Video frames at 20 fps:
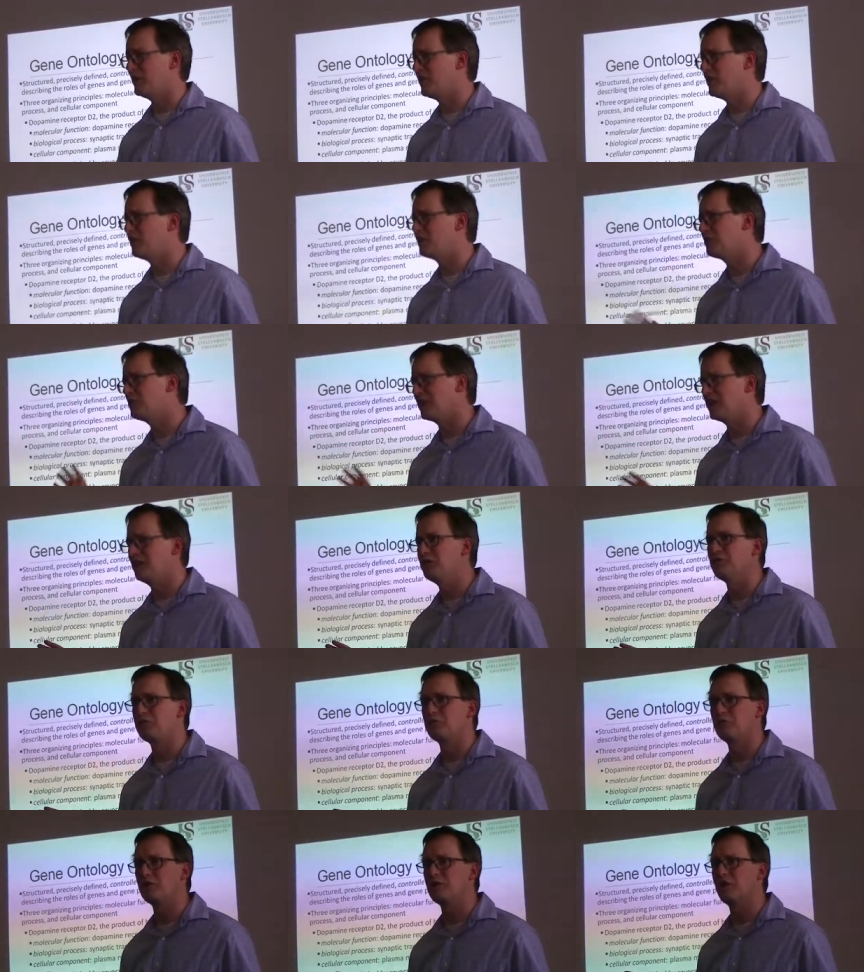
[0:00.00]
I don't think
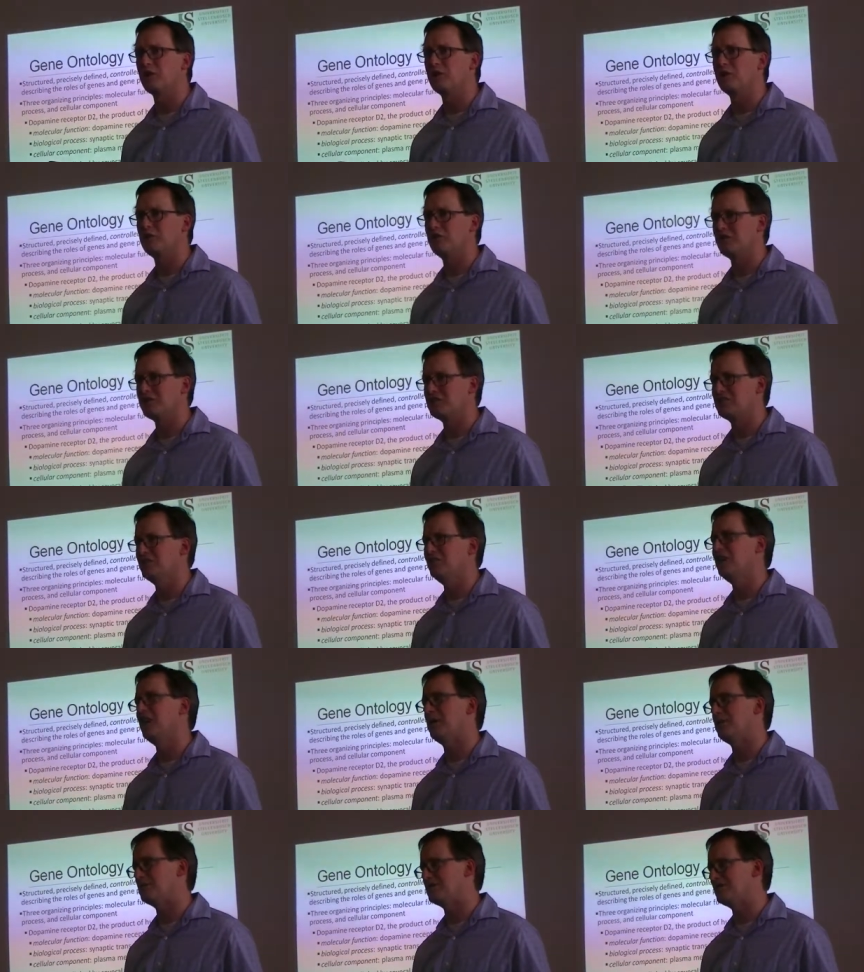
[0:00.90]
anyone would argue that a
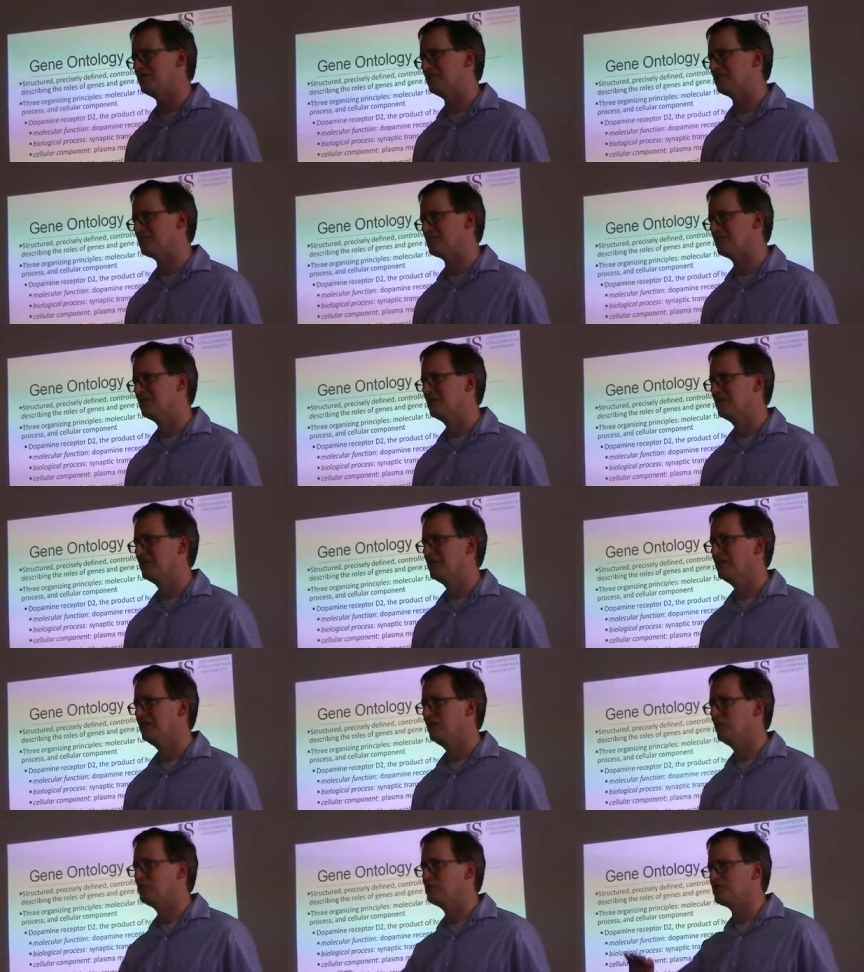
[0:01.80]
synapse is,
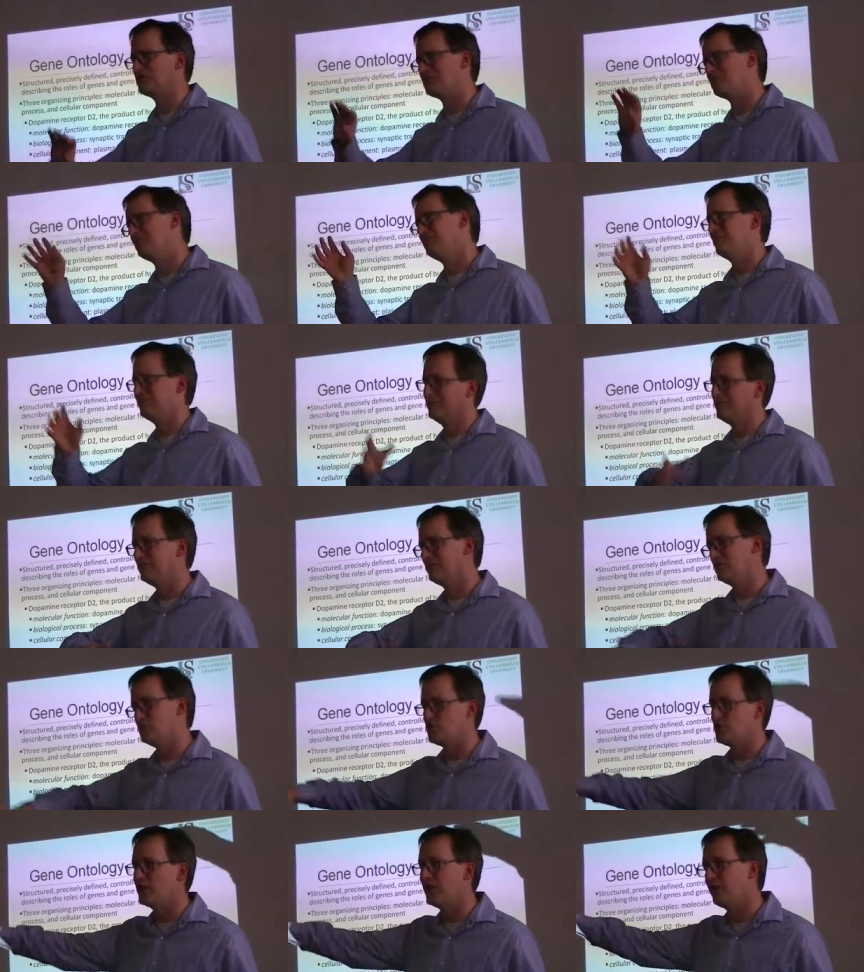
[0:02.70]
you know, just
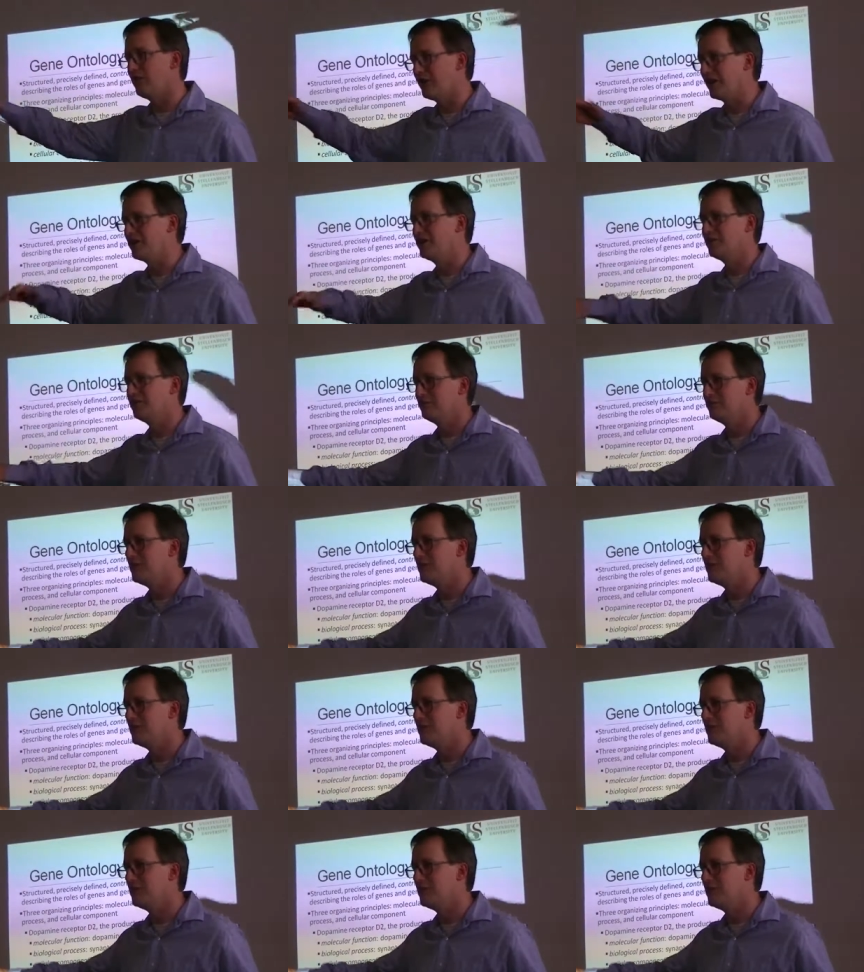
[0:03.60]
generic